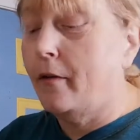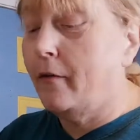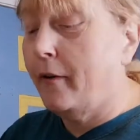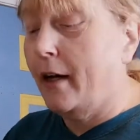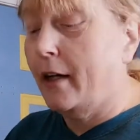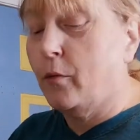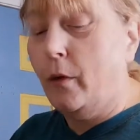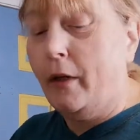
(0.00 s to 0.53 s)
In
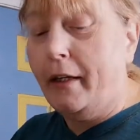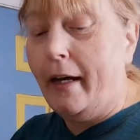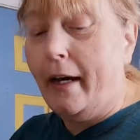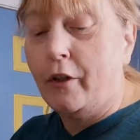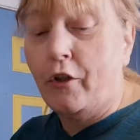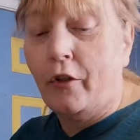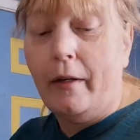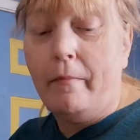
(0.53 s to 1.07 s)
fact, we can
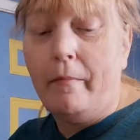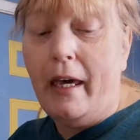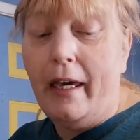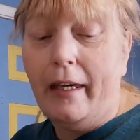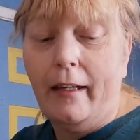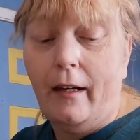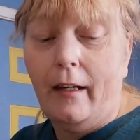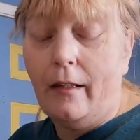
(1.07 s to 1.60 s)
actually
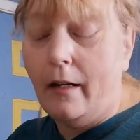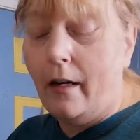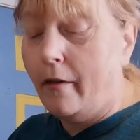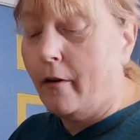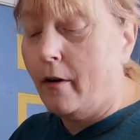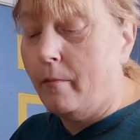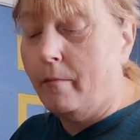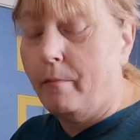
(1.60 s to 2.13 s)
make
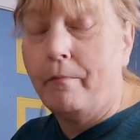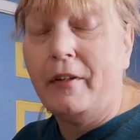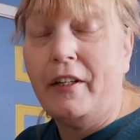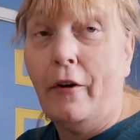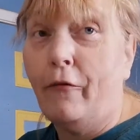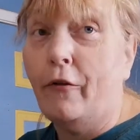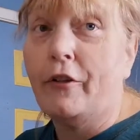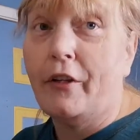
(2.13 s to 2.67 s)
another
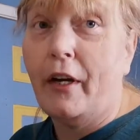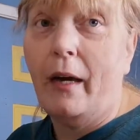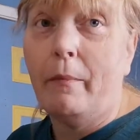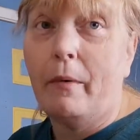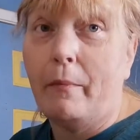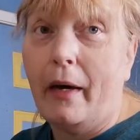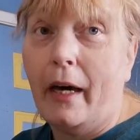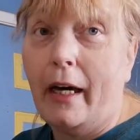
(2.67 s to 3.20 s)
different type
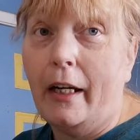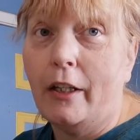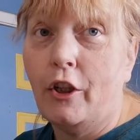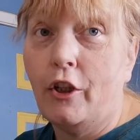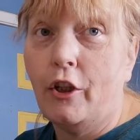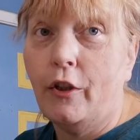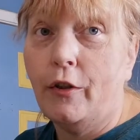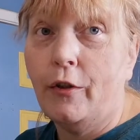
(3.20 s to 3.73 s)
of
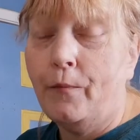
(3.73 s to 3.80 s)
batch